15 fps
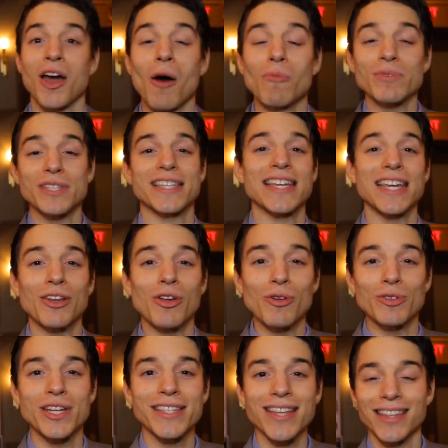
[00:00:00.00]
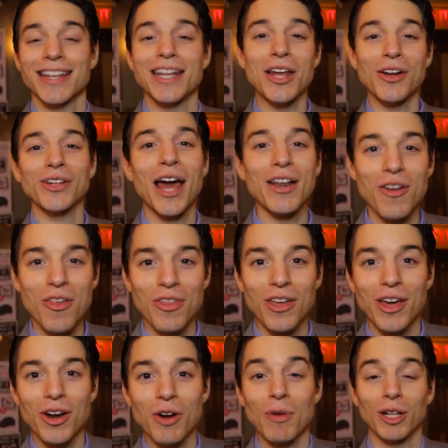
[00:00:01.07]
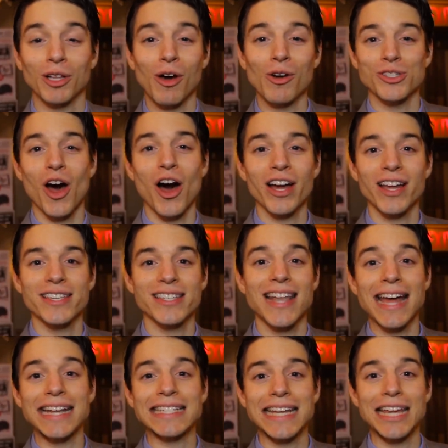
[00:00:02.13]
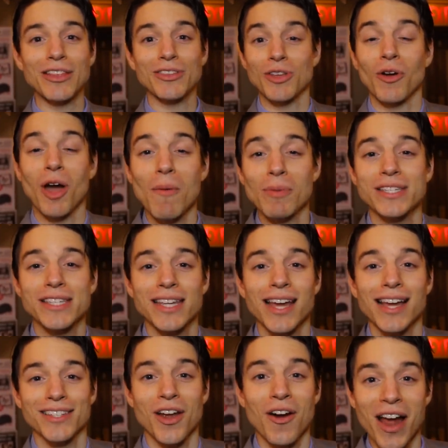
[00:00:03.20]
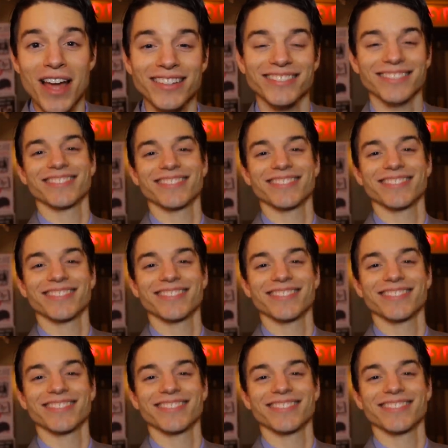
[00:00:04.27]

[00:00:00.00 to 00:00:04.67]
Come see Newsies at the Nederlander Theatre. We close August 19th, so come and see us, all right?